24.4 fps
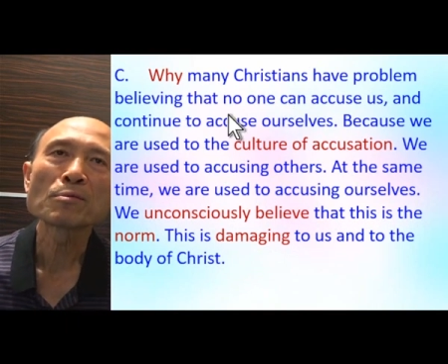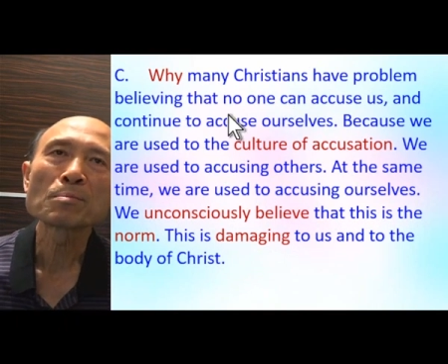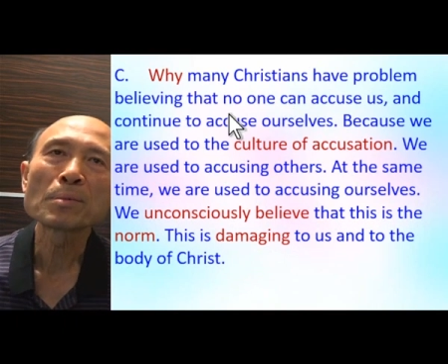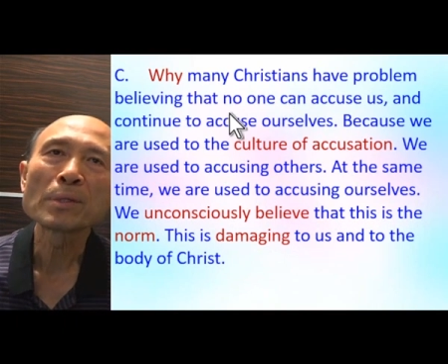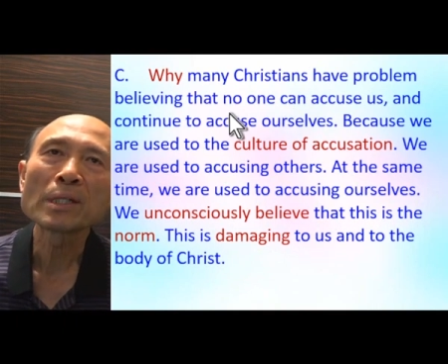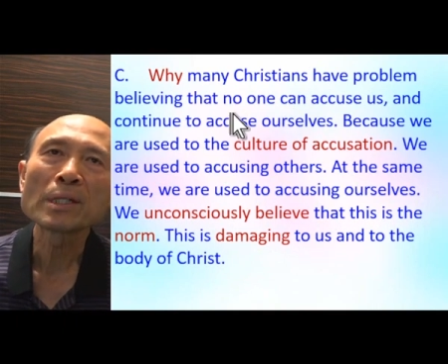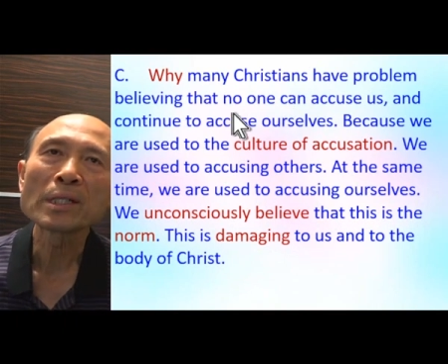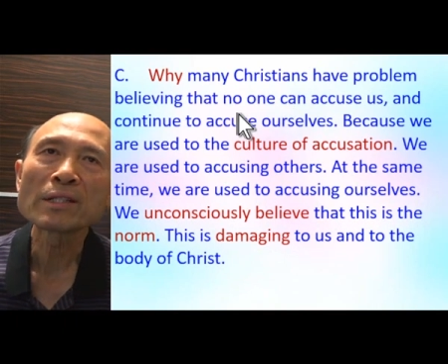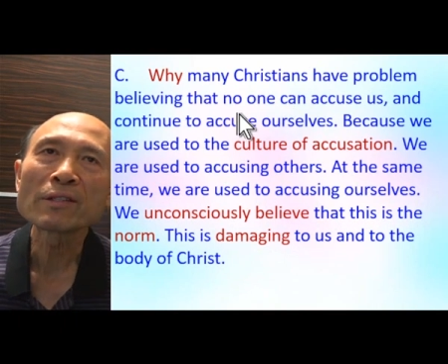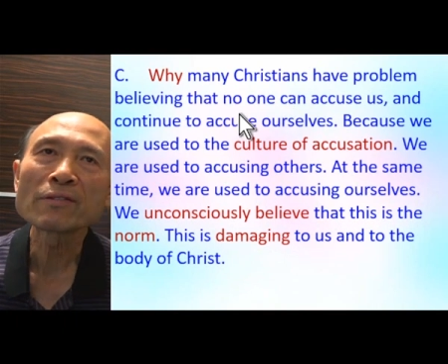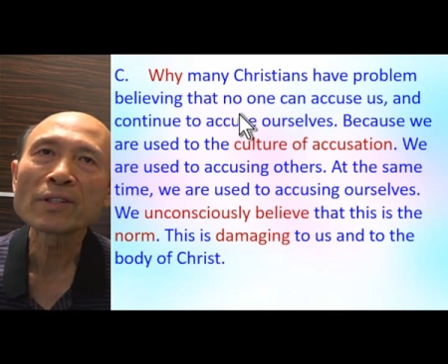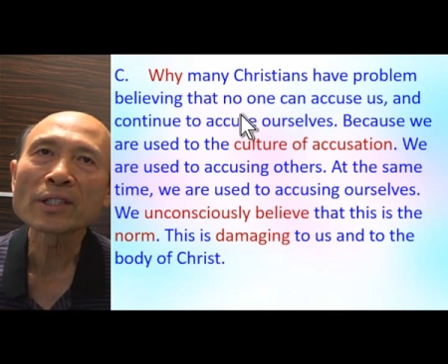
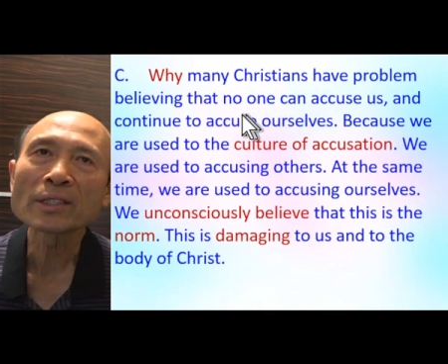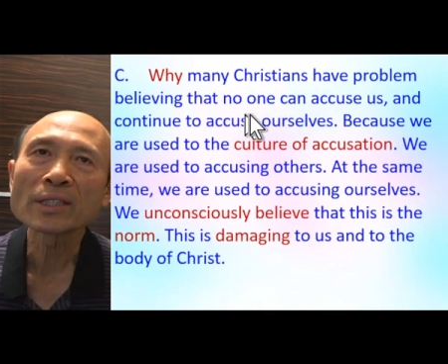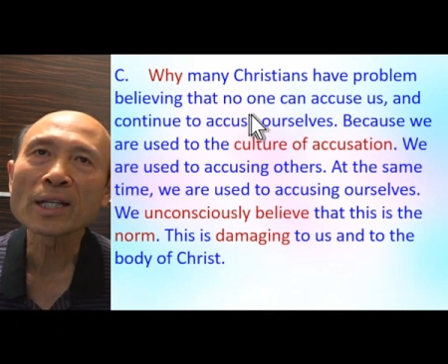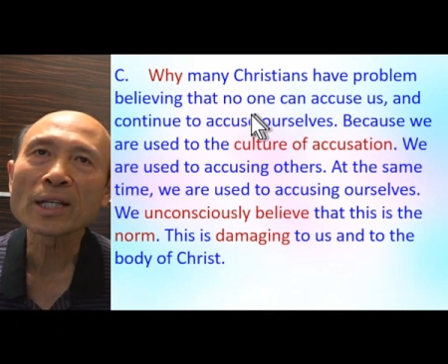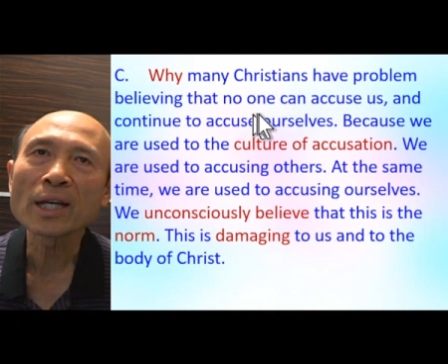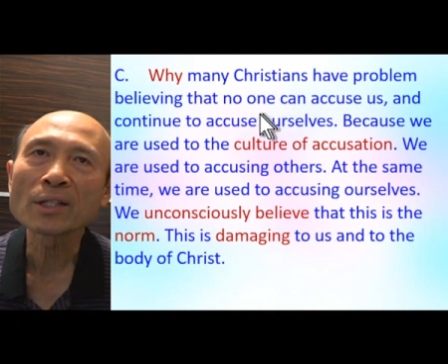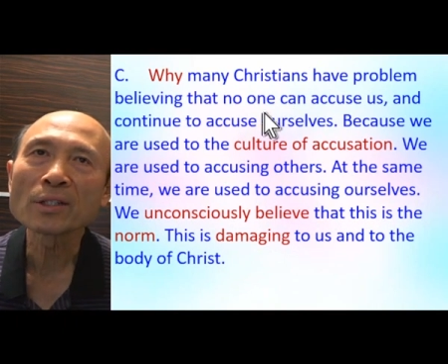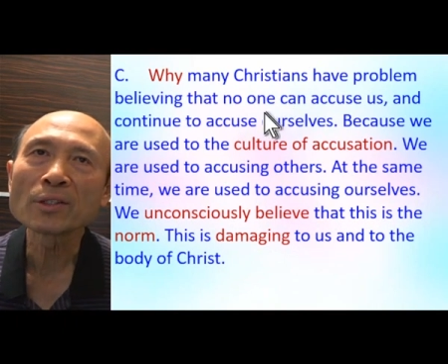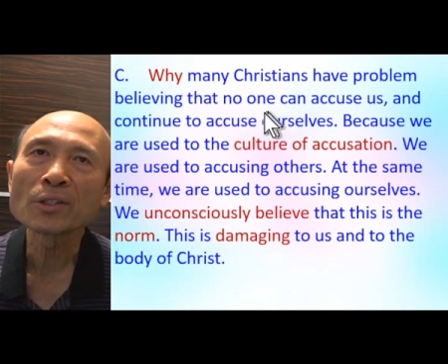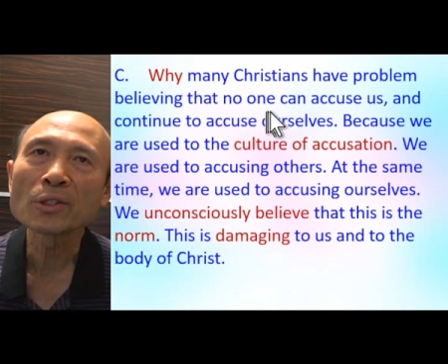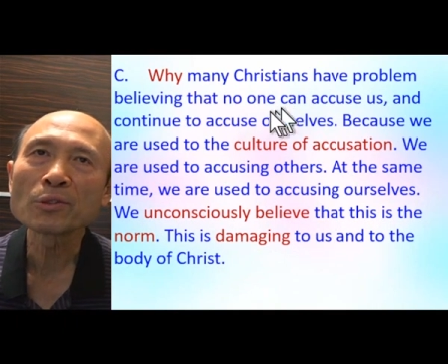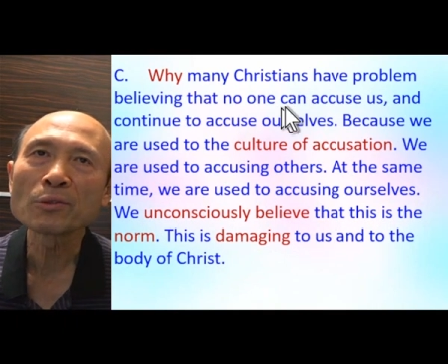believing
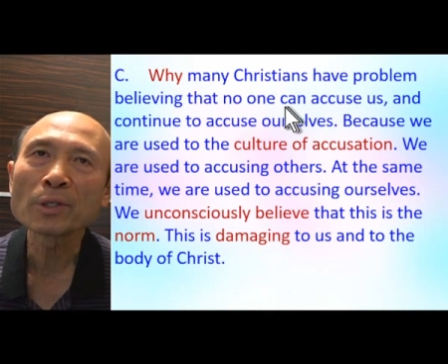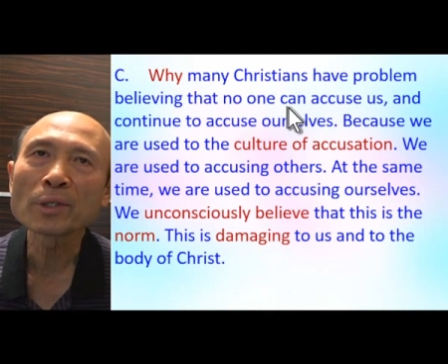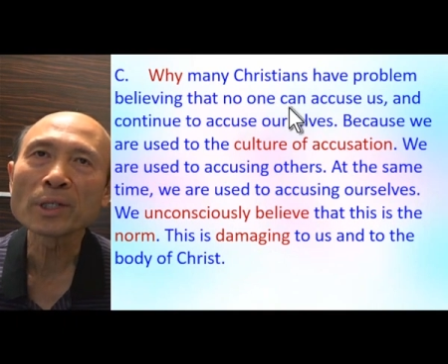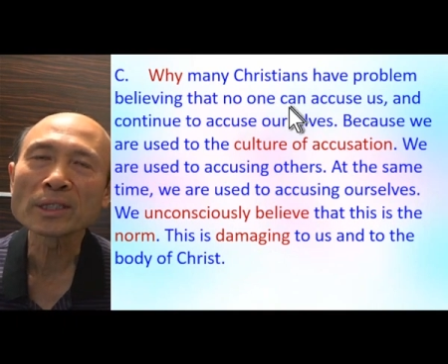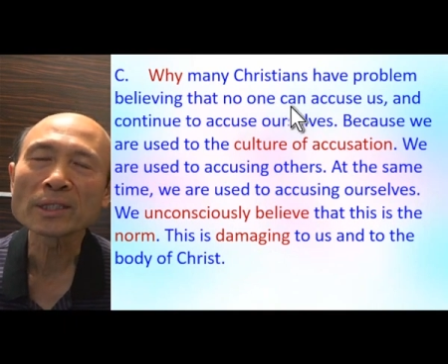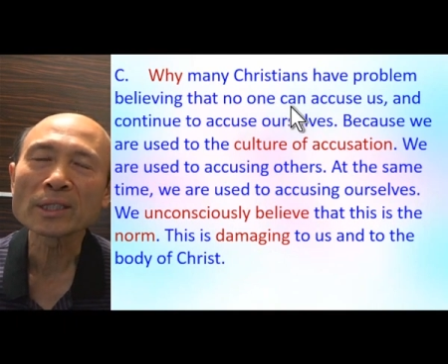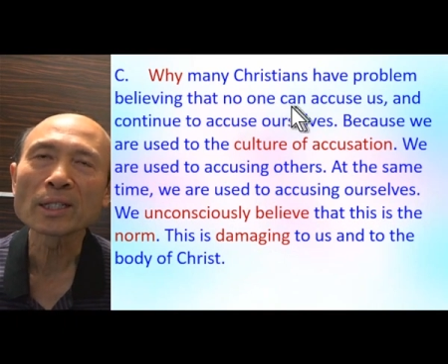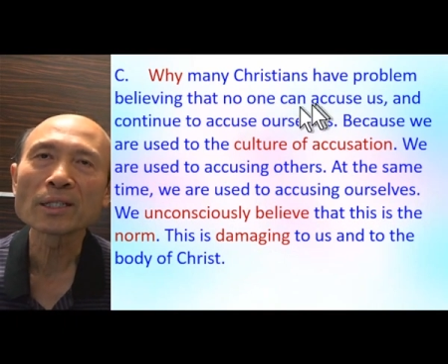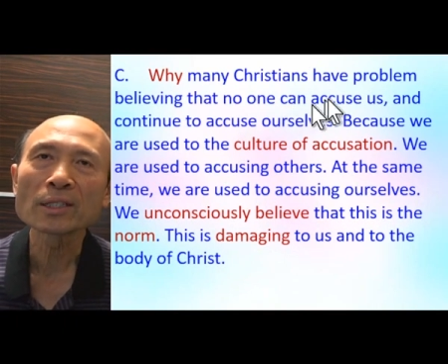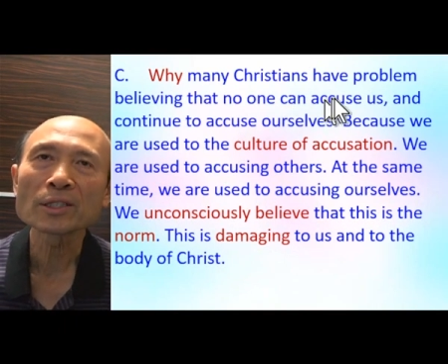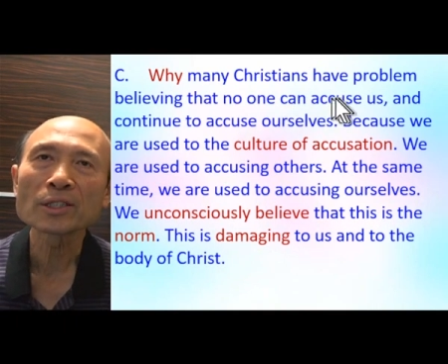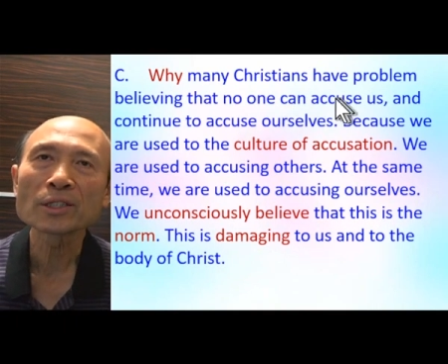that no one
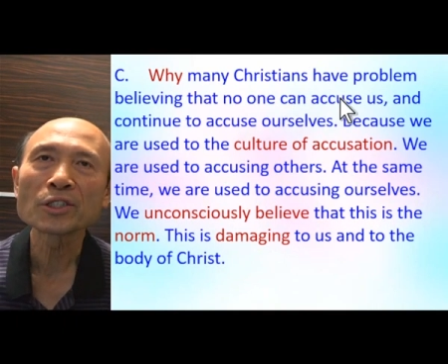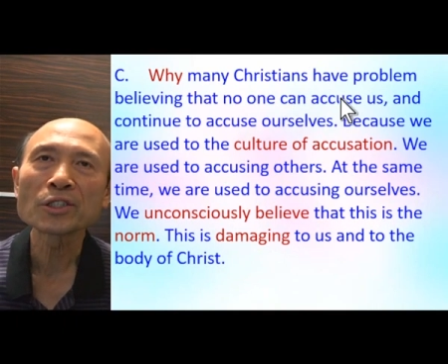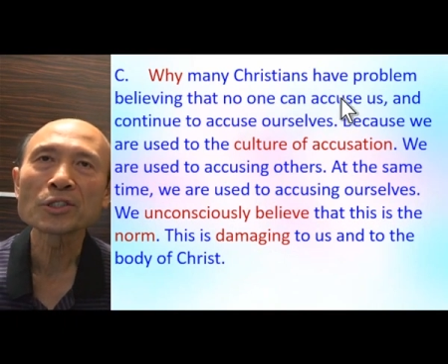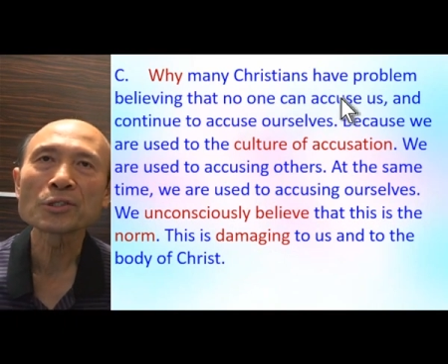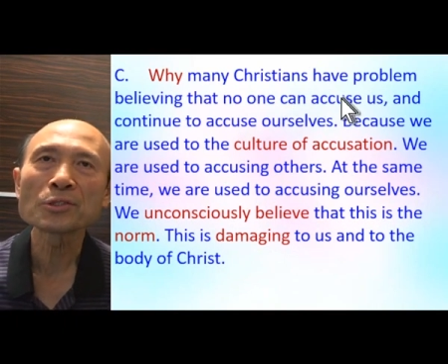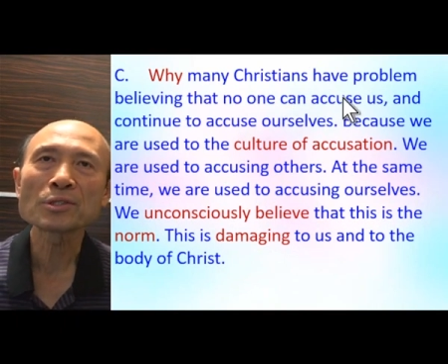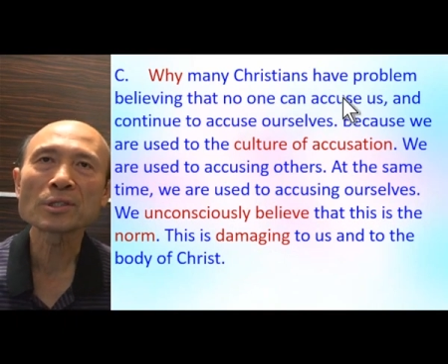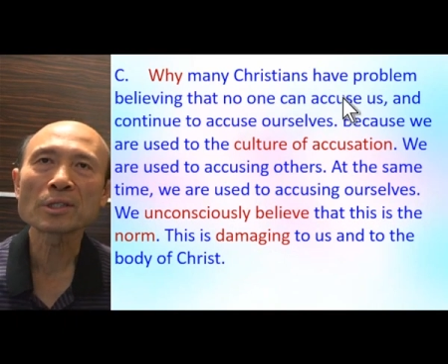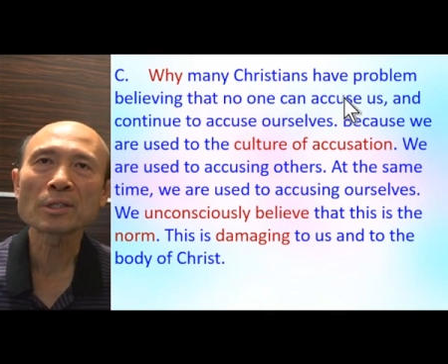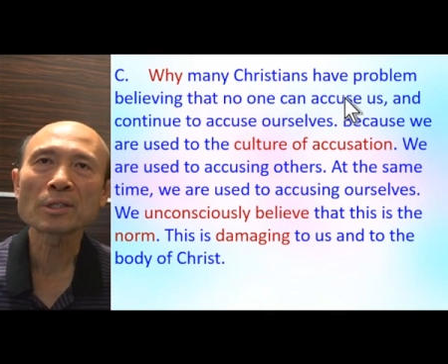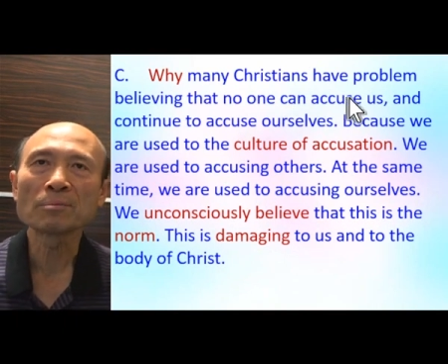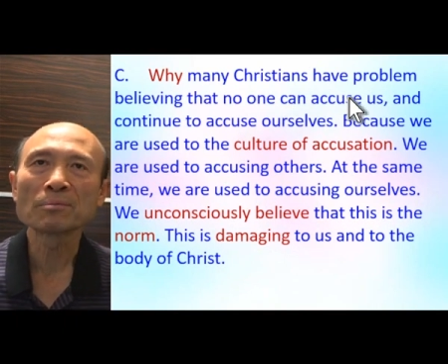can
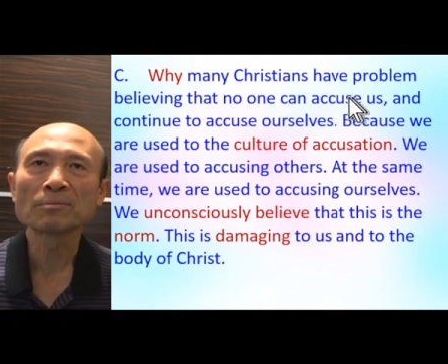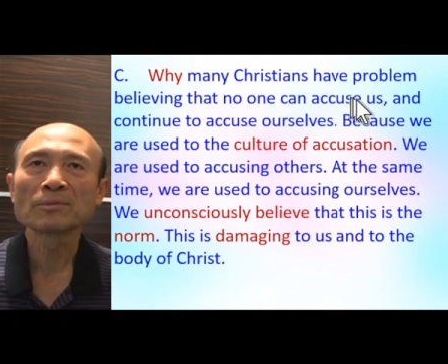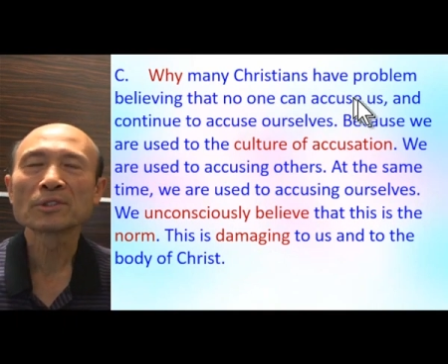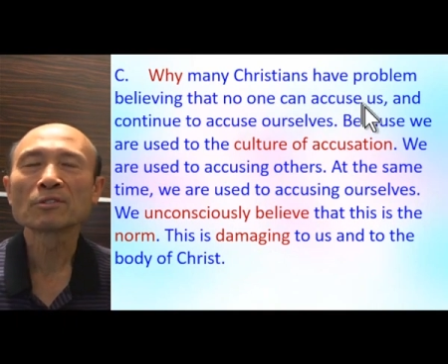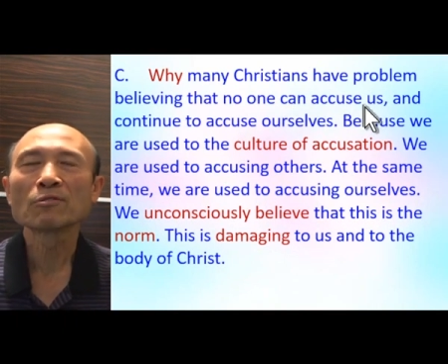accuse them.